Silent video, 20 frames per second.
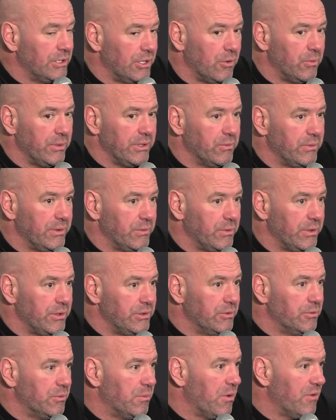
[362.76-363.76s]
you know, we
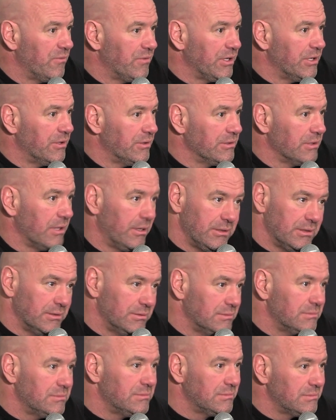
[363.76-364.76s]
do them over here in
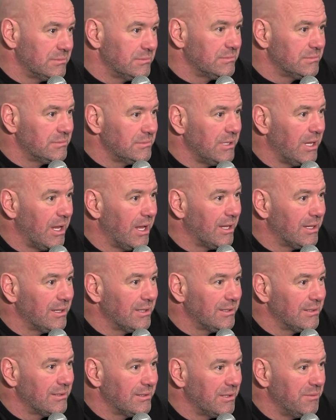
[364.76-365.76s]
London, yeah,
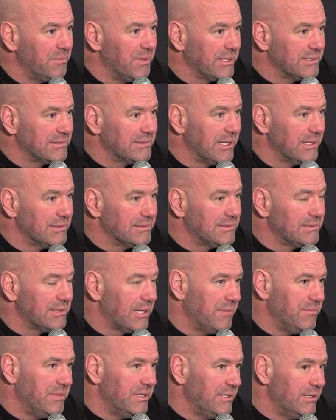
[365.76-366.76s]
it makes sense.
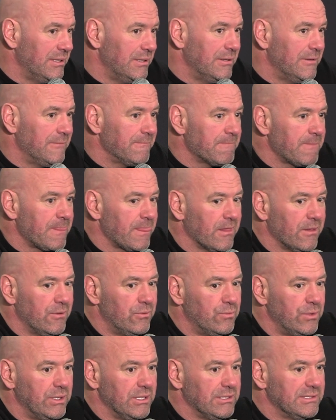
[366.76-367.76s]
I mean,
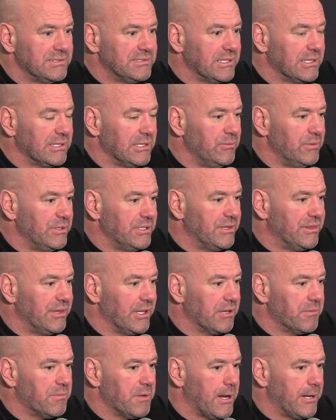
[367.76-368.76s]
realistically, when you
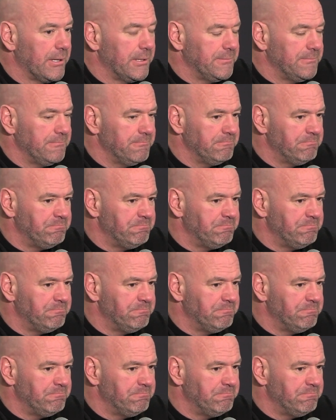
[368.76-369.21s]
think about it,